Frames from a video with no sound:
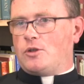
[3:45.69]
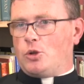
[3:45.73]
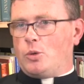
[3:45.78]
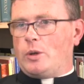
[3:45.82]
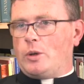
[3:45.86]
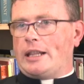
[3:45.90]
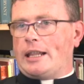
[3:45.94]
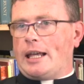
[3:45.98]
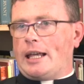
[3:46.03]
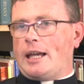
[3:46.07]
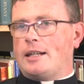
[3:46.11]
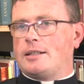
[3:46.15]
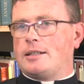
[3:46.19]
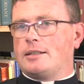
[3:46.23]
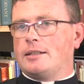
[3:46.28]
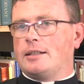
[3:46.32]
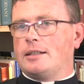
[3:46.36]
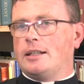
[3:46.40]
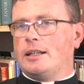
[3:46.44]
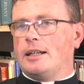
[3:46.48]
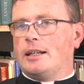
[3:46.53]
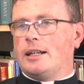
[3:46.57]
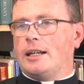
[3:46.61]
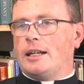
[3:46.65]
doing that.
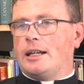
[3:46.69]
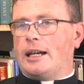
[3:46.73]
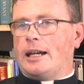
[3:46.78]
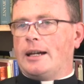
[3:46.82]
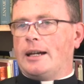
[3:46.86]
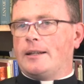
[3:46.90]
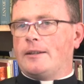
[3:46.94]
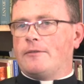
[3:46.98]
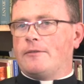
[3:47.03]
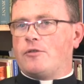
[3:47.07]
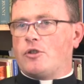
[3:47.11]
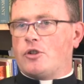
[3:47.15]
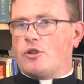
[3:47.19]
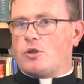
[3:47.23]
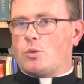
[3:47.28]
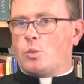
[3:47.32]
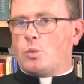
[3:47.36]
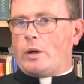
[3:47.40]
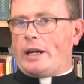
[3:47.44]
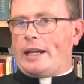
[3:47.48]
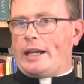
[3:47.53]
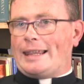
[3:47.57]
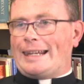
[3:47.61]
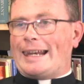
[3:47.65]
Uh, the first
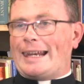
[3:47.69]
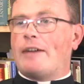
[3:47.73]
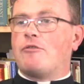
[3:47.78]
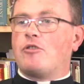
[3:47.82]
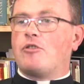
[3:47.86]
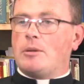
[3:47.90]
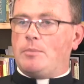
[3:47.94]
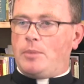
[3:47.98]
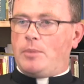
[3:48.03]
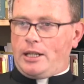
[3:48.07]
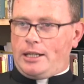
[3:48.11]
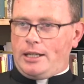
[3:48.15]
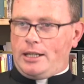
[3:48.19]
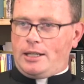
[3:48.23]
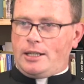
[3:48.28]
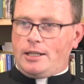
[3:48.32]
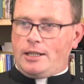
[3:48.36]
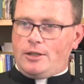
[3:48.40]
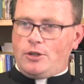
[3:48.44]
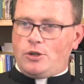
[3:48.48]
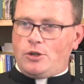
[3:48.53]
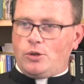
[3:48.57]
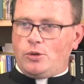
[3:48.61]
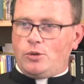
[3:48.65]
way that everybody
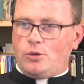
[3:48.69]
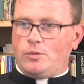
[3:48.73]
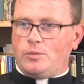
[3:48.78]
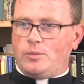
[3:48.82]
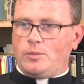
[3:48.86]
can do